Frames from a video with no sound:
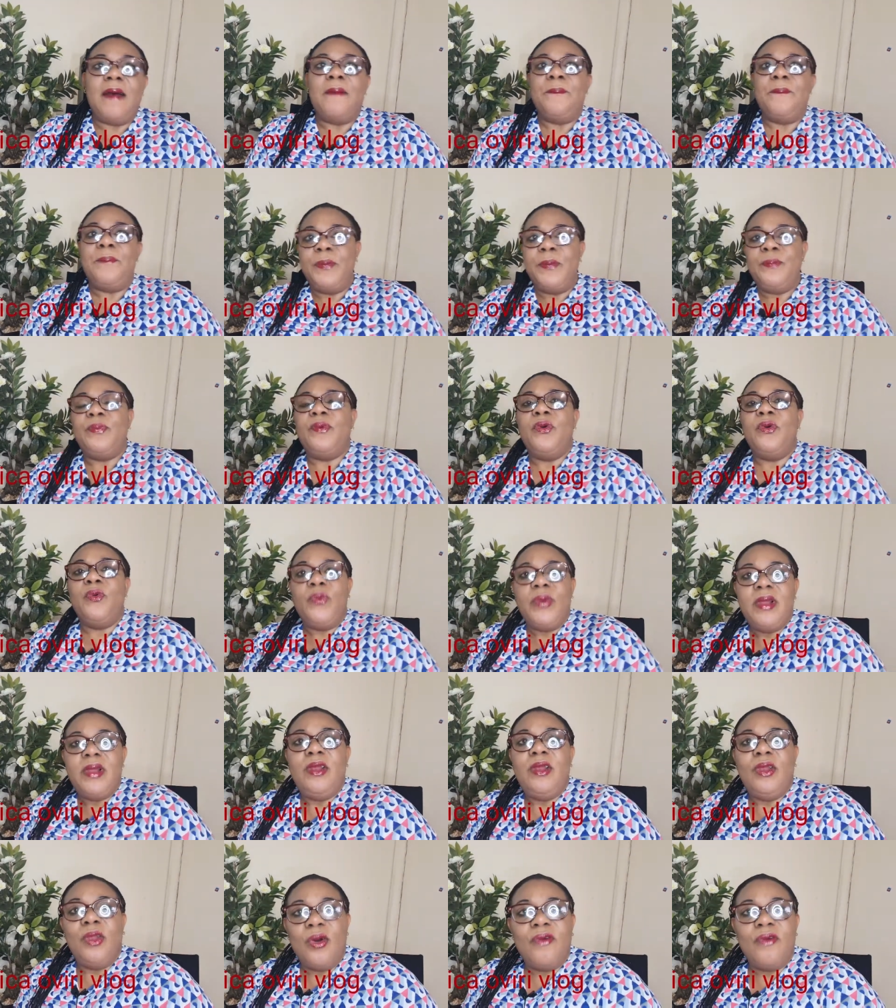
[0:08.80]
and people
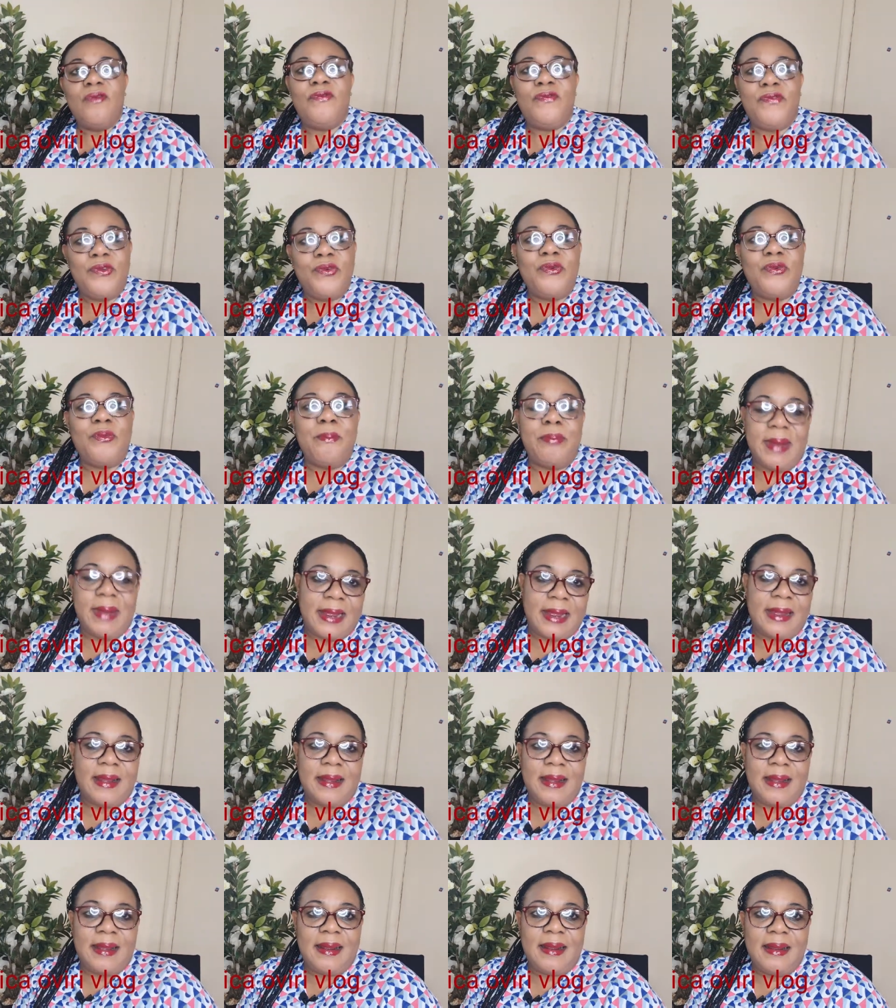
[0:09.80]
will love you
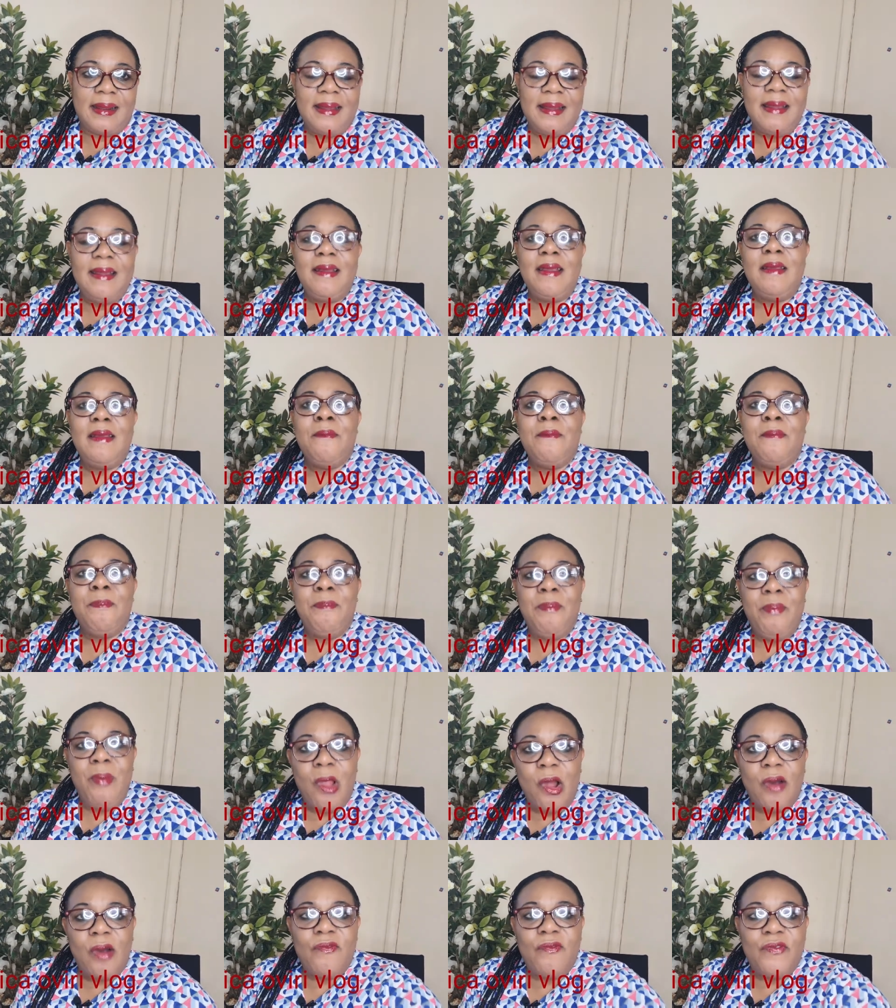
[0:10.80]
back.
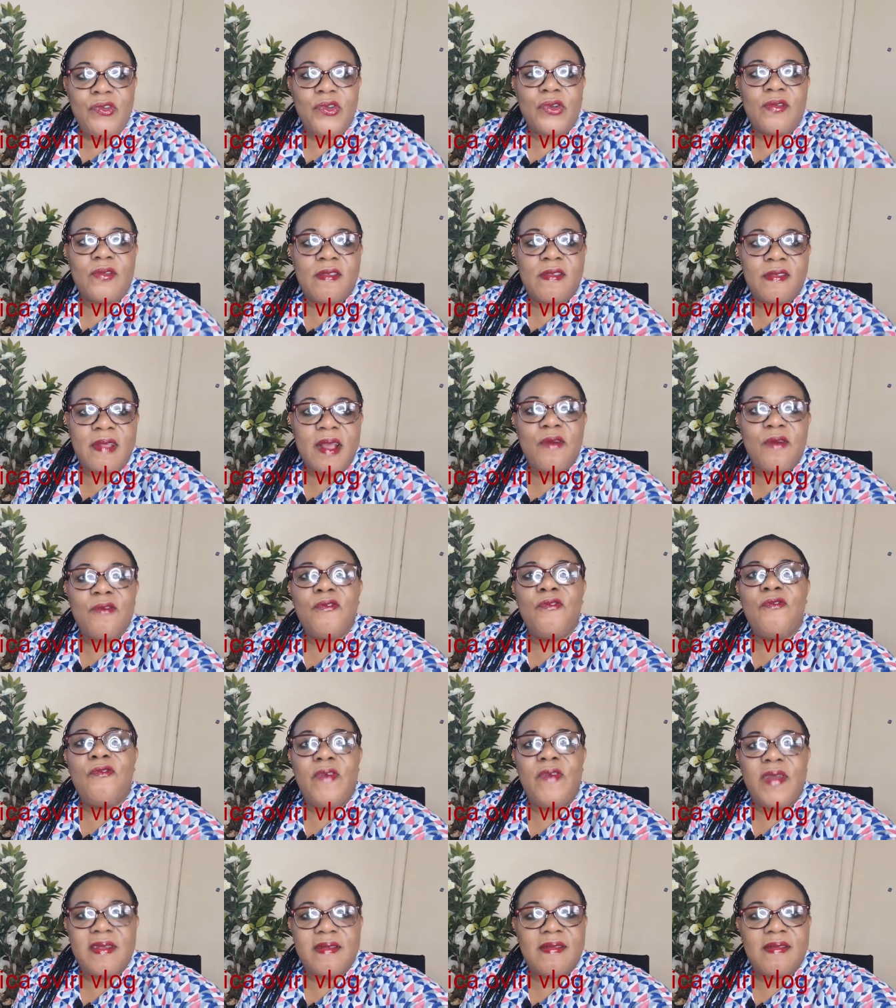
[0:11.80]
Love yourself
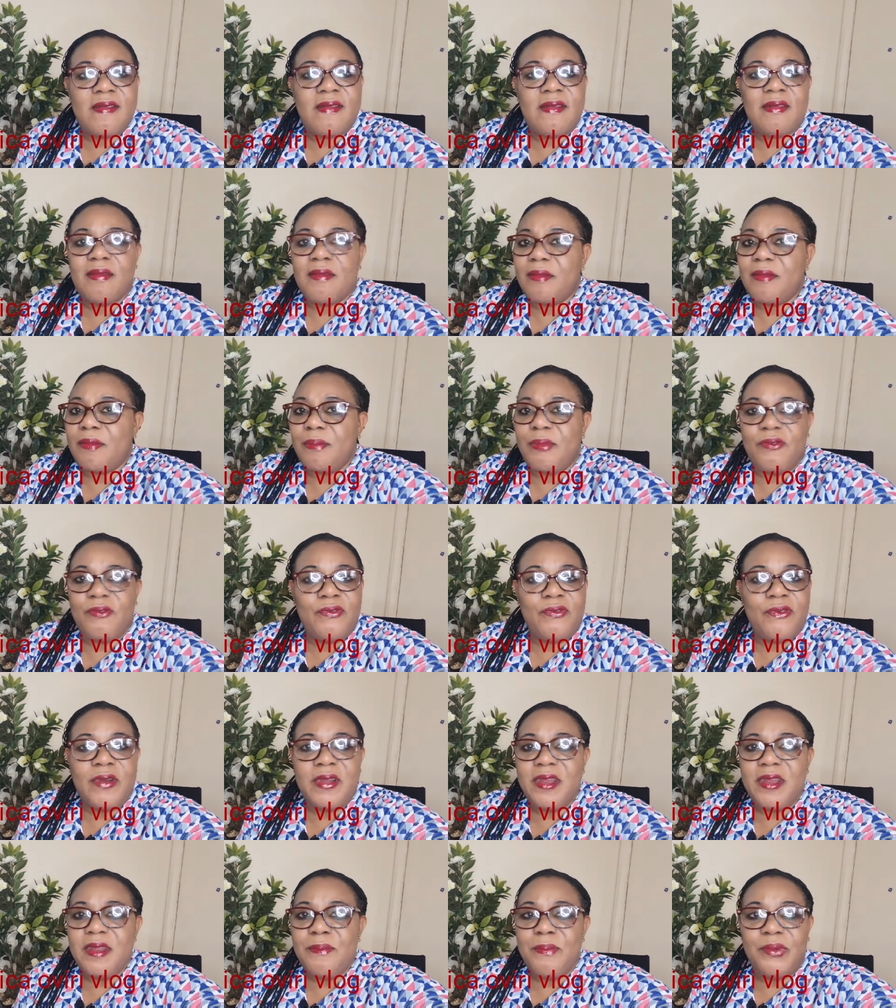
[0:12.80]
first
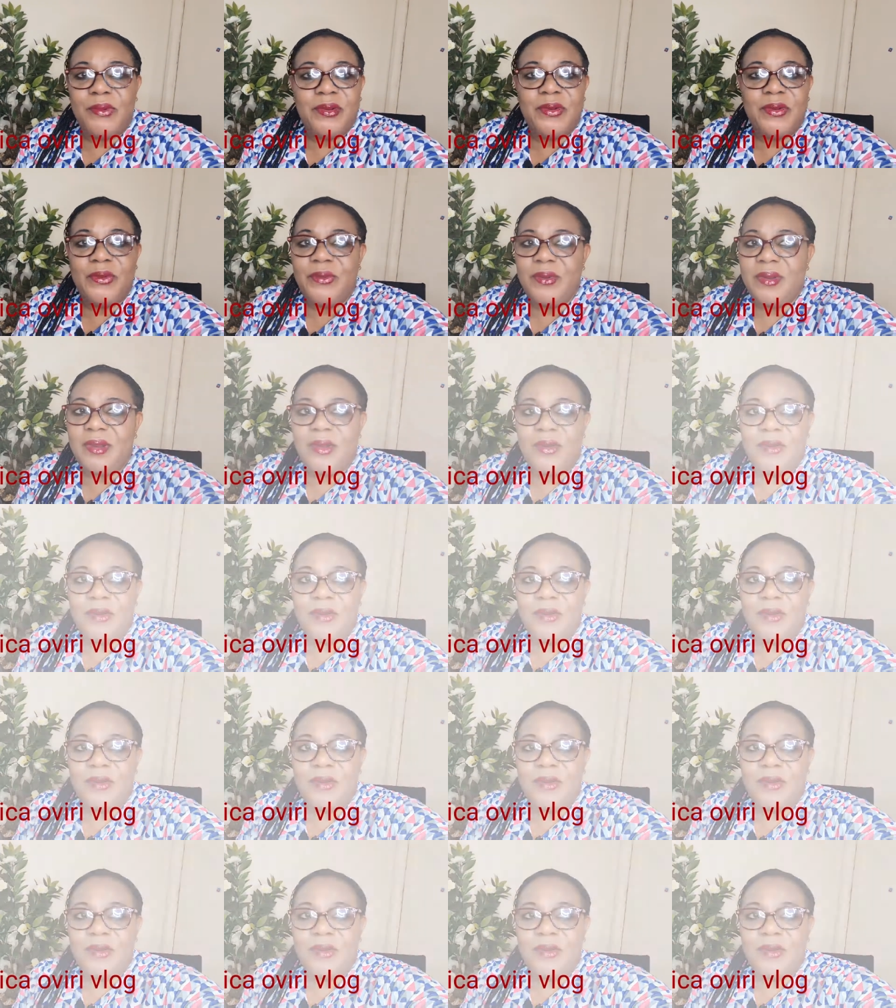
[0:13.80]
before anybody.